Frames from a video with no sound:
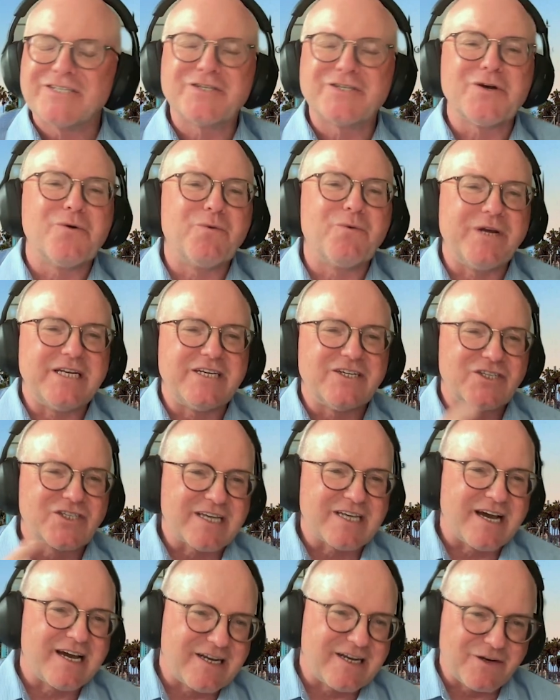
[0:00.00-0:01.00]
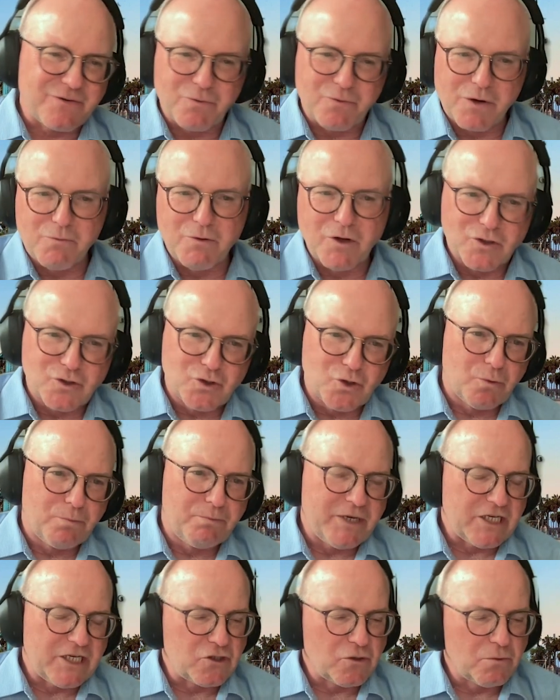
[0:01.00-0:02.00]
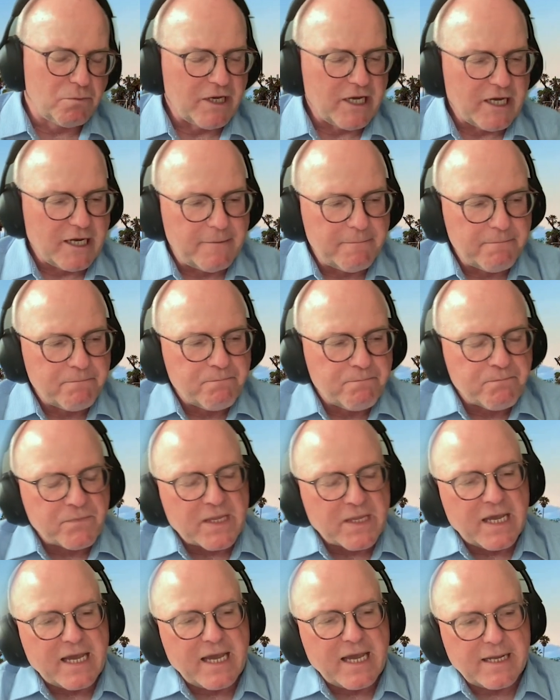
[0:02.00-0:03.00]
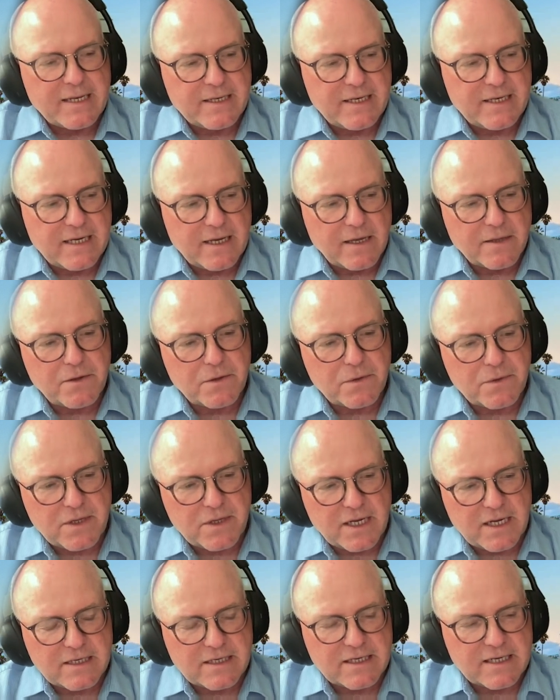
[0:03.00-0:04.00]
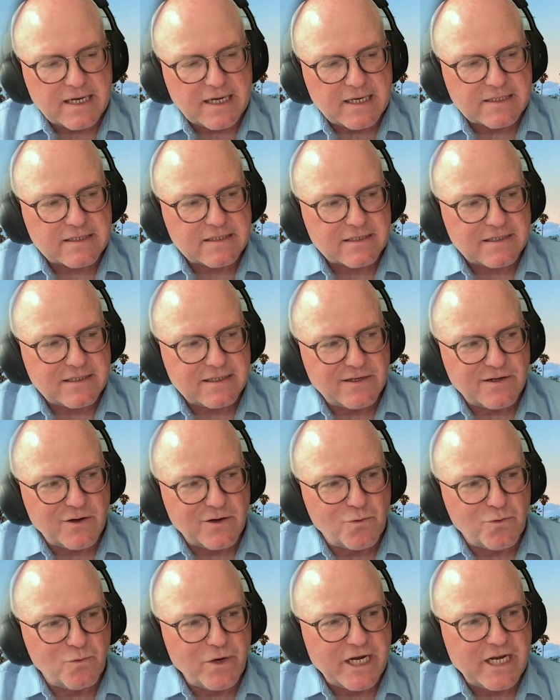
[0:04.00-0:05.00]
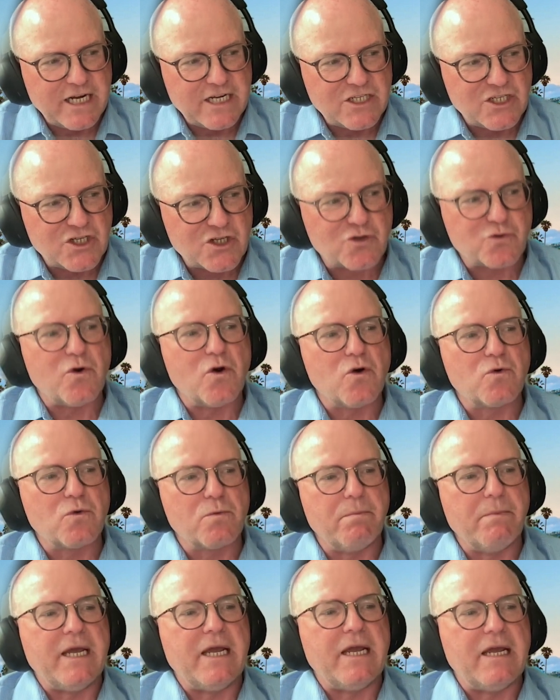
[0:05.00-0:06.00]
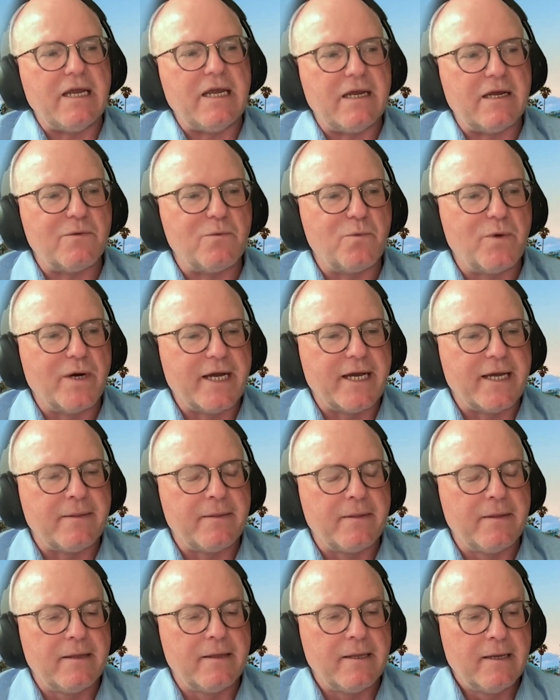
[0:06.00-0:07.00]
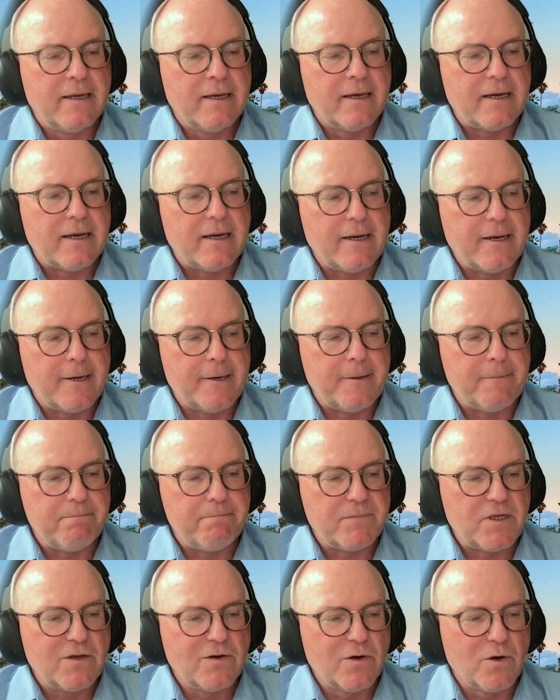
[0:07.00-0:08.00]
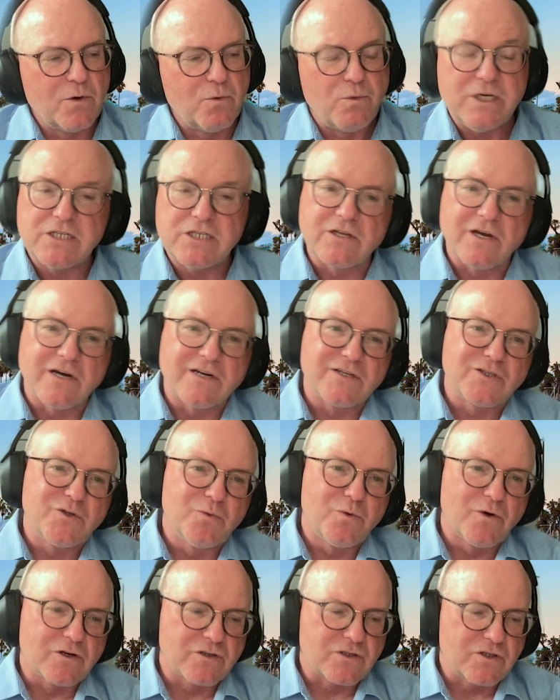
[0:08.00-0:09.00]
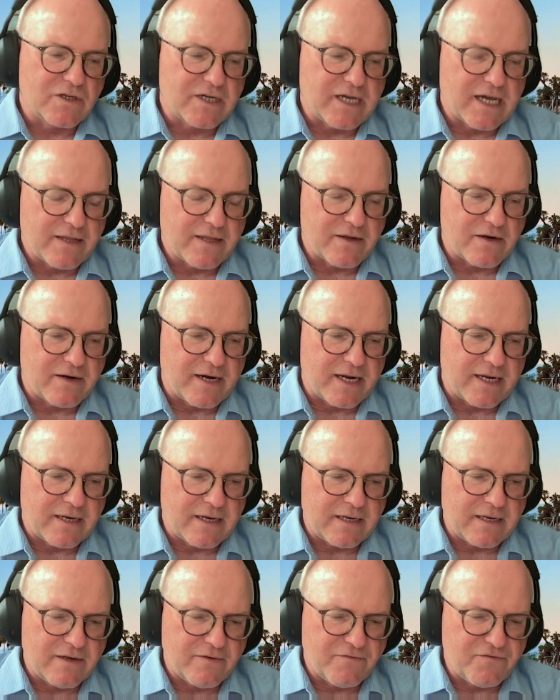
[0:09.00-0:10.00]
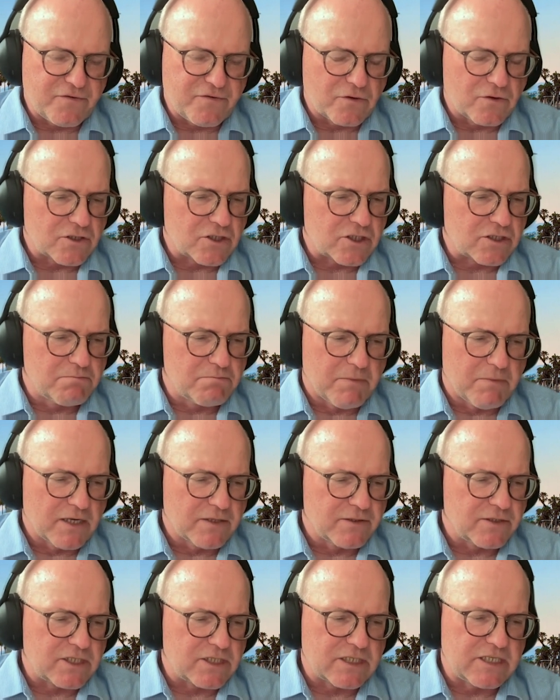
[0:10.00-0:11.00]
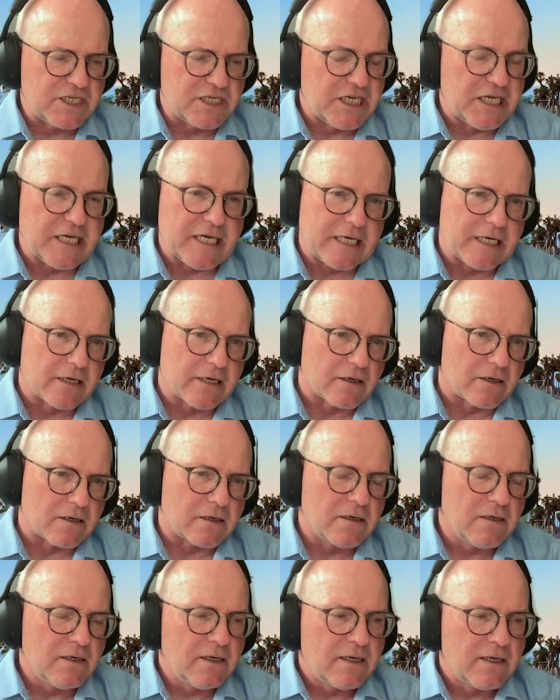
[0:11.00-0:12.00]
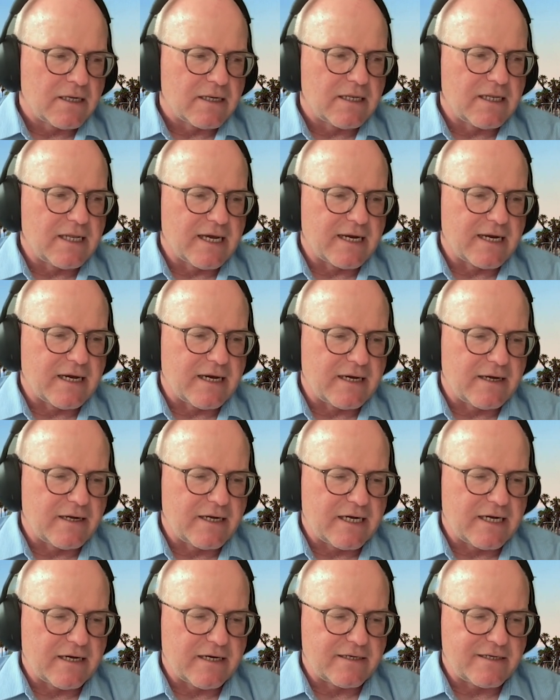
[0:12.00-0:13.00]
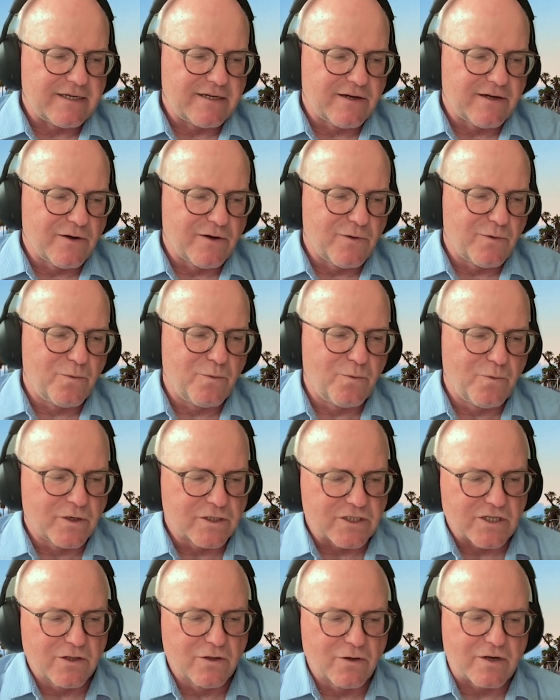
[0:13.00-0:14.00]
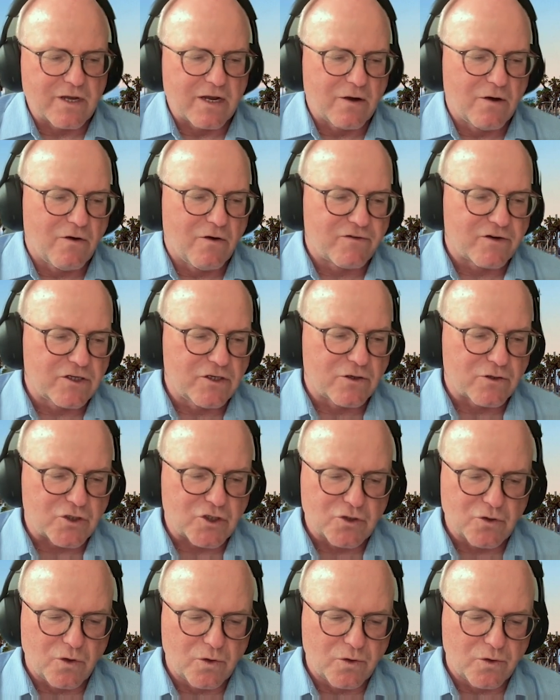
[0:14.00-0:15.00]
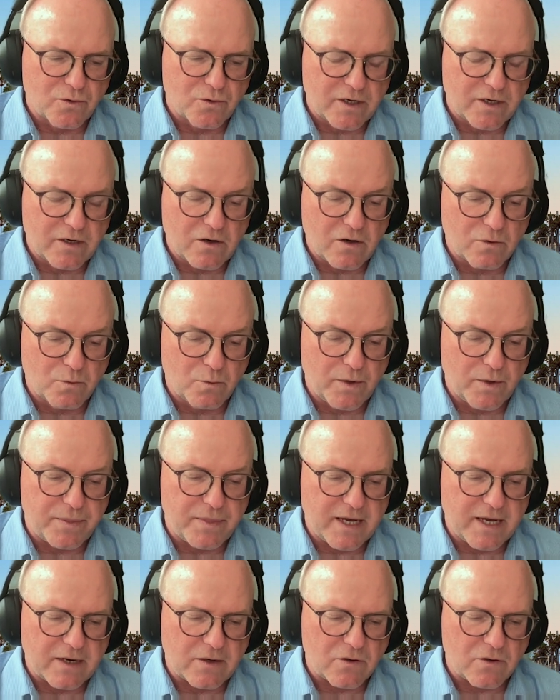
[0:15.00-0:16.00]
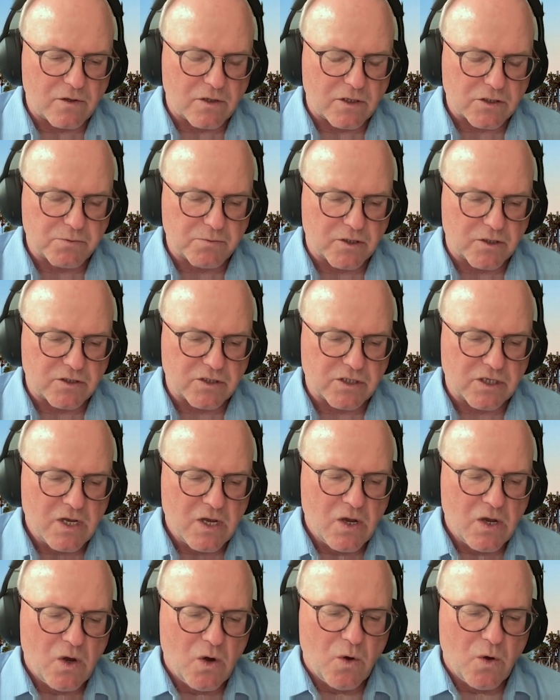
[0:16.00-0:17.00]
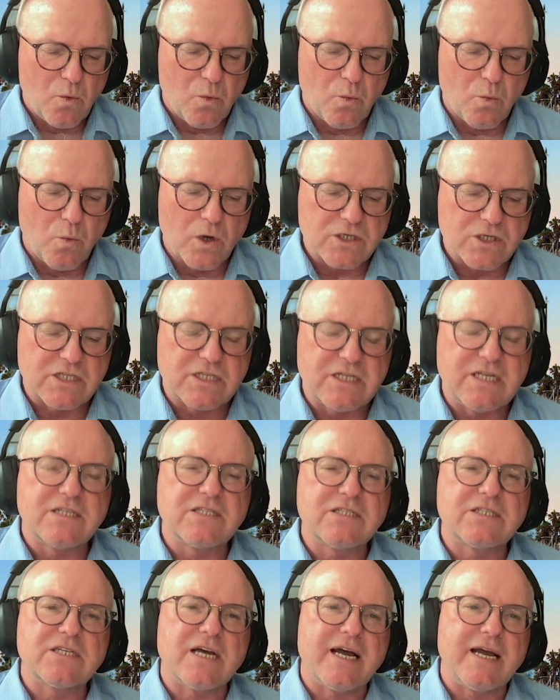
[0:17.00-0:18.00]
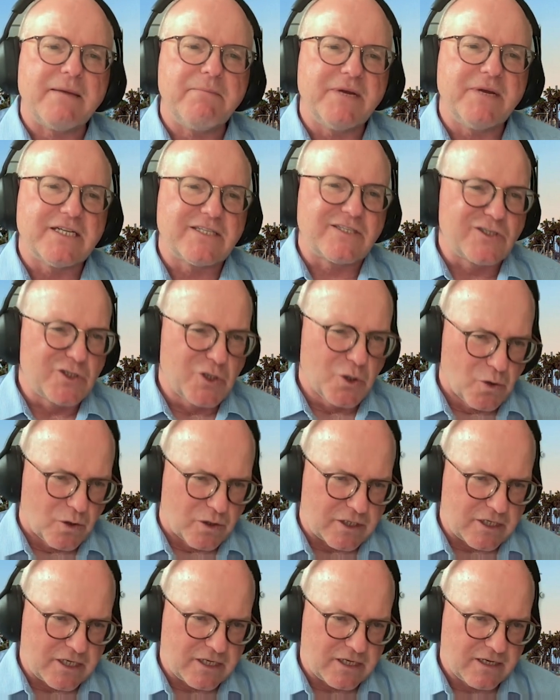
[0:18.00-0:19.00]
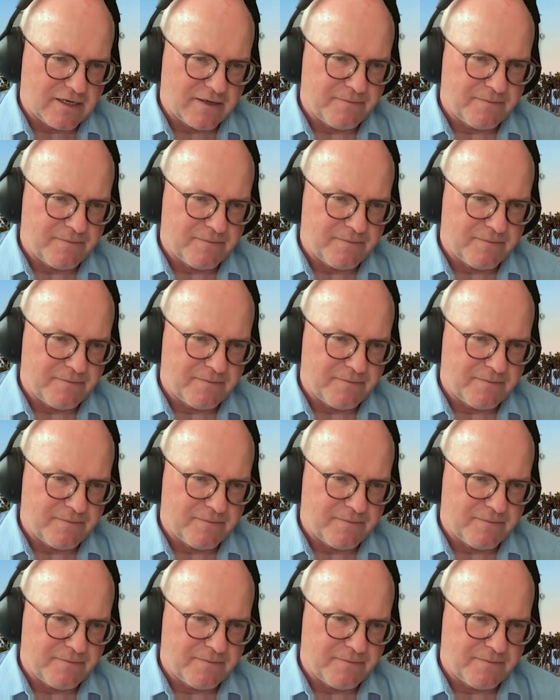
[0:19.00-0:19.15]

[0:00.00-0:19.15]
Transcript: So we decided we will do B2B. And the other thing that, you know, really struck me when, um, you know, we started to work together and in the first month's year that I, uh, you know, was looking over your shoulder along with NanoCosmos was the time it took